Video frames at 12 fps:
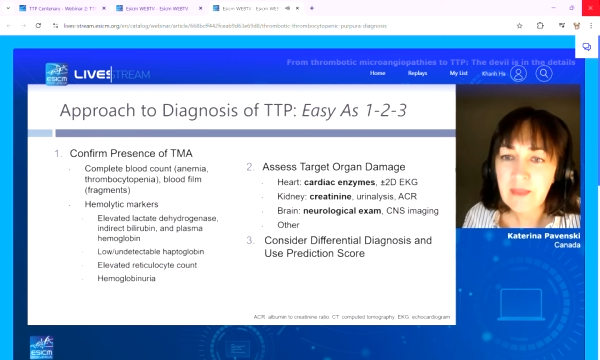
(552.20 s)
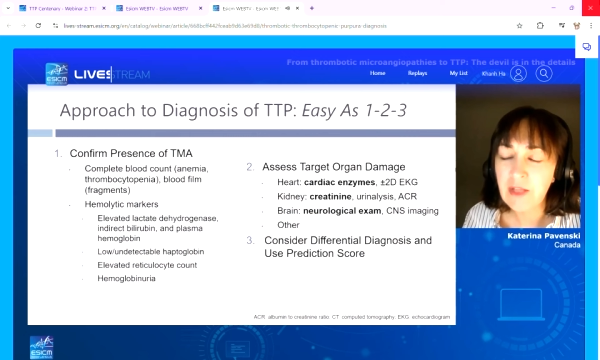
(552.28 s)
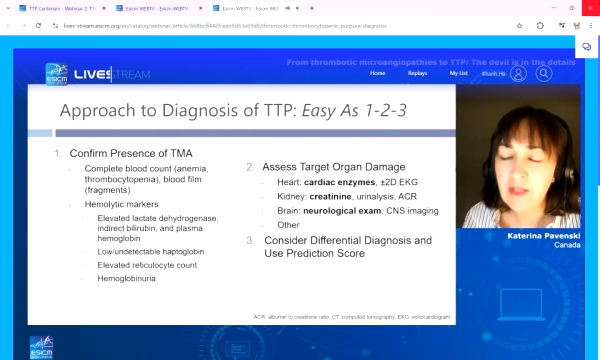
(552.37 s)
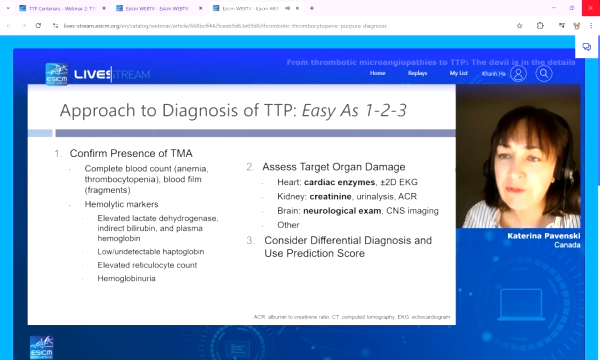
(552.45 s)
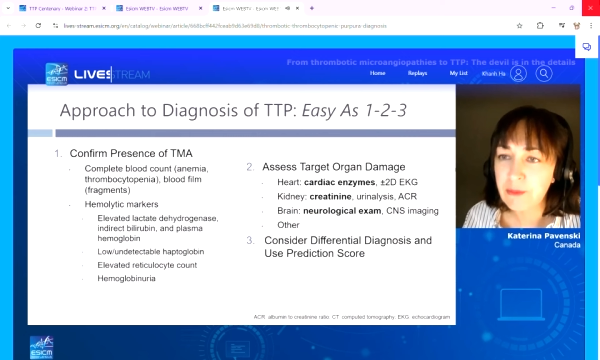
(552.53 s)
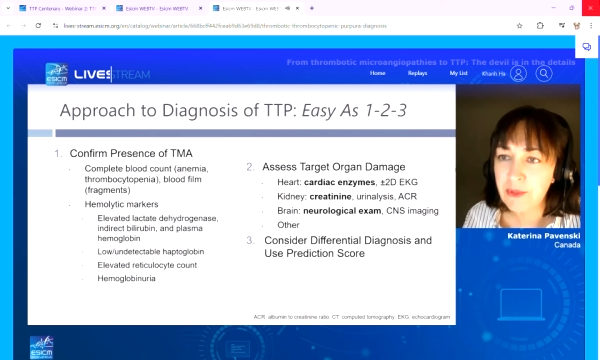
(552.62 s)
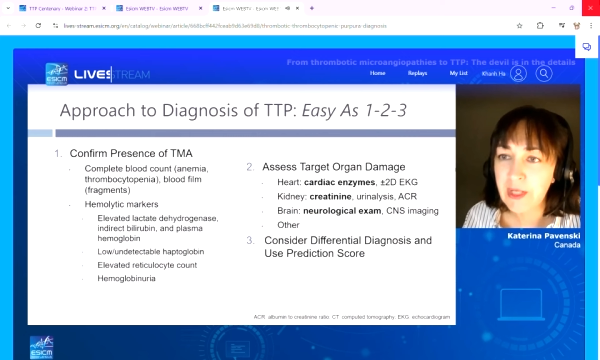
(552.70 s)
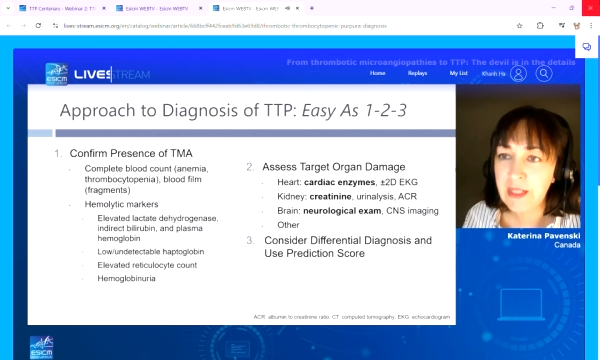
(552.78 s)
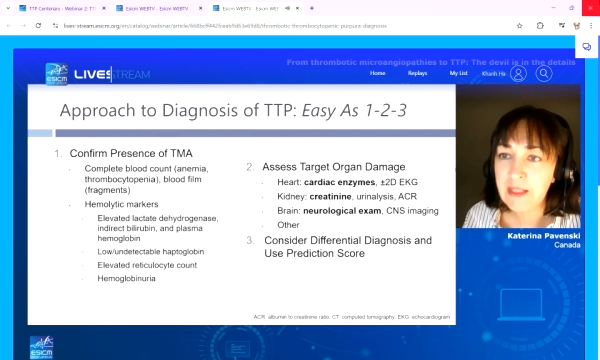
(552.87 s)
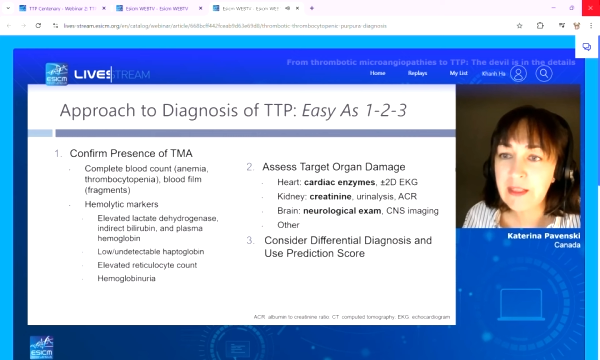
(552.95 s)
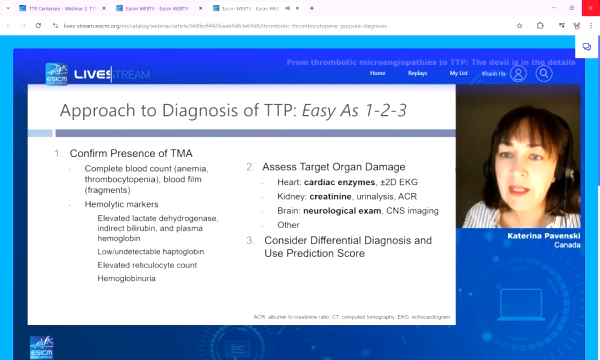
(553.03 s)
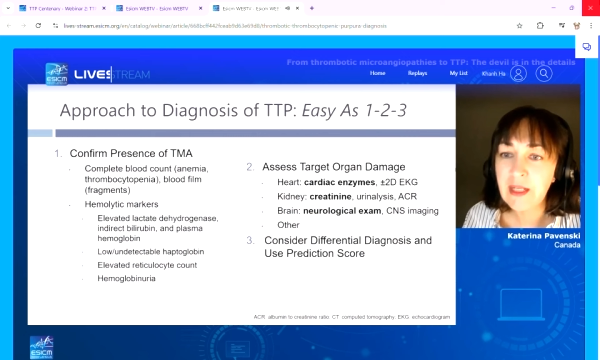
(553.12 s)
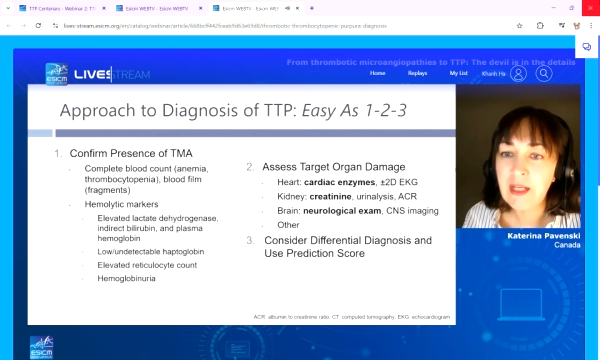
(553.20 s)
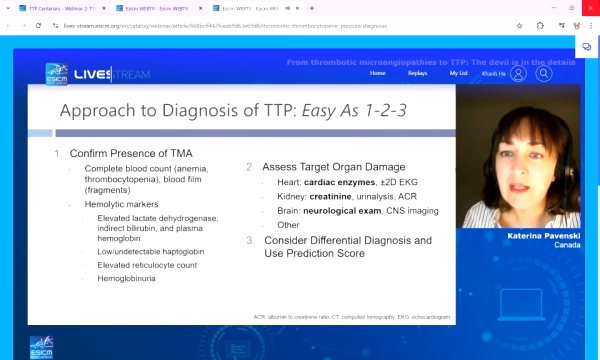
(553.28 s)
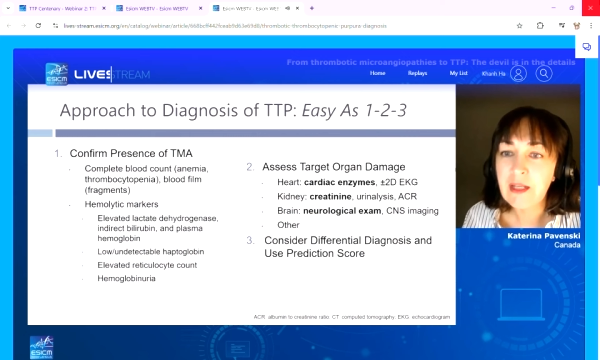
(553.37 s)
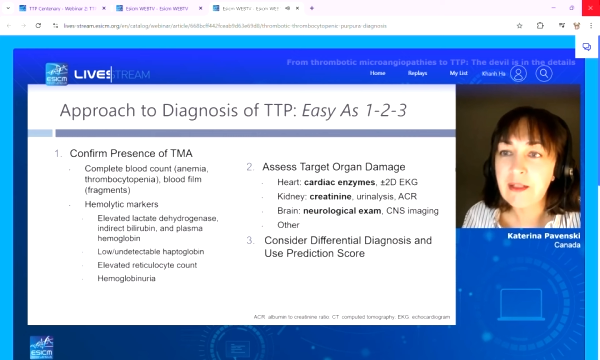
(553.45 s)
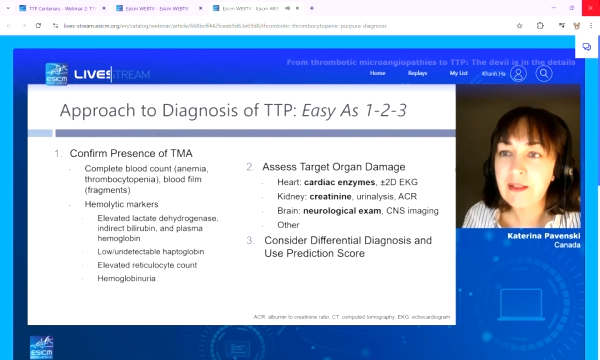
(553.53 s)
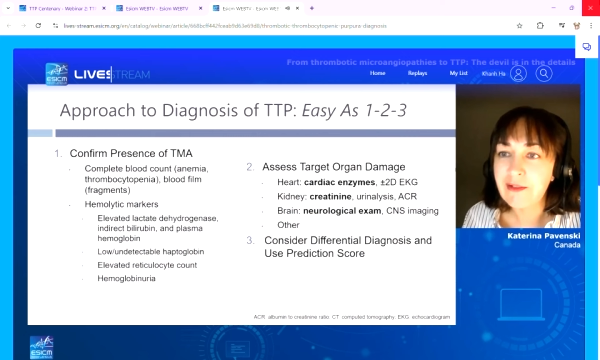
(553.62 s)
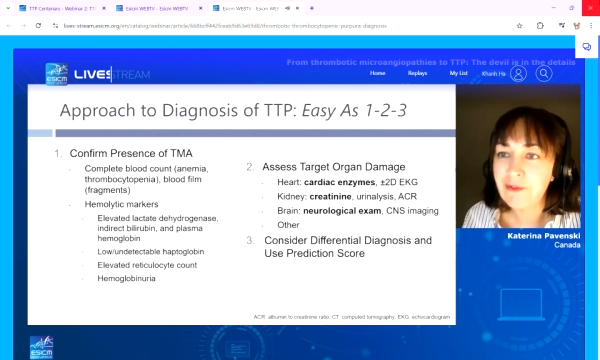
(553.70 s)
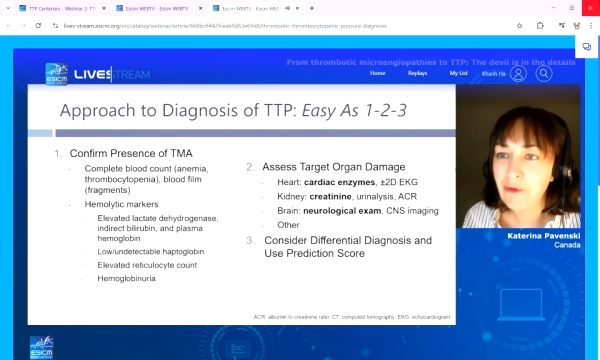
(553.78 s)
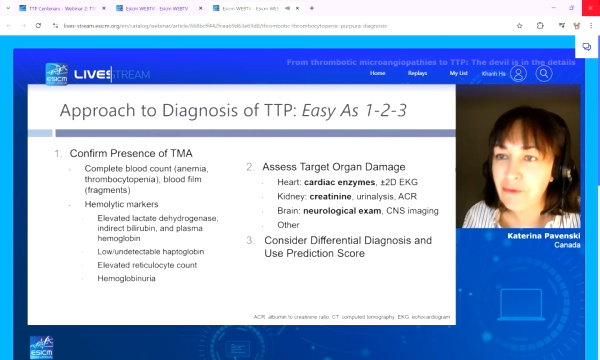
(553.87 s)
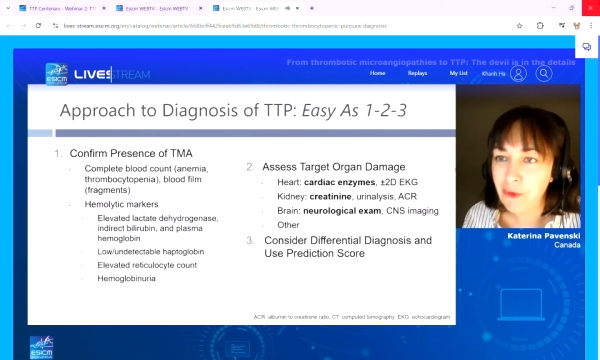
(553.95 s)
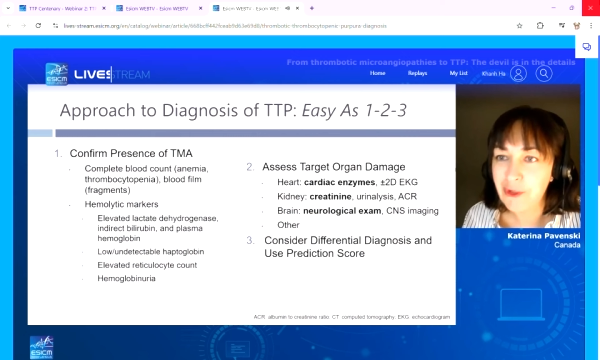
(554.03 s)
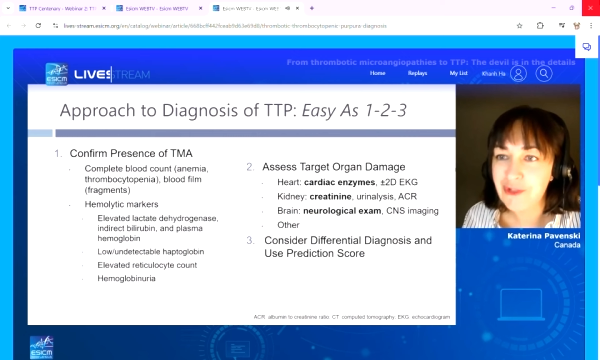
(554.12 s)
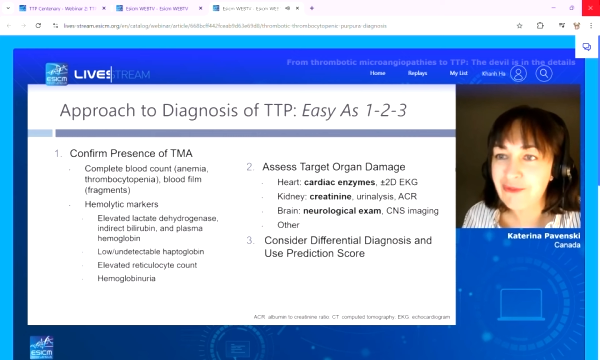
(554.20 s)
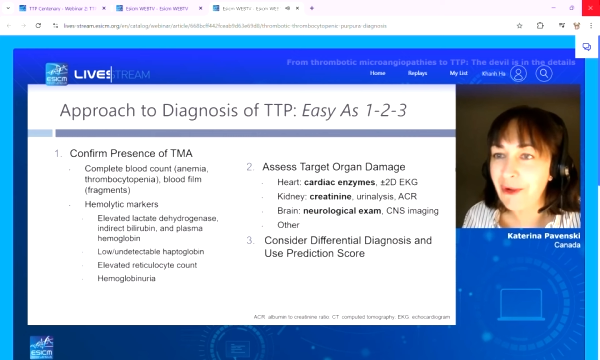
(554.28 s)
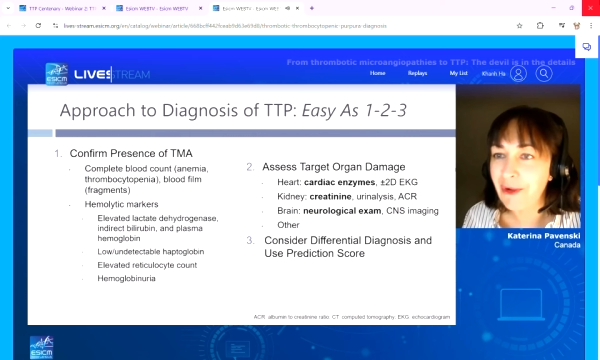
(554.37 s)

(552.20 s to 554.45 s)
And for brain, of course,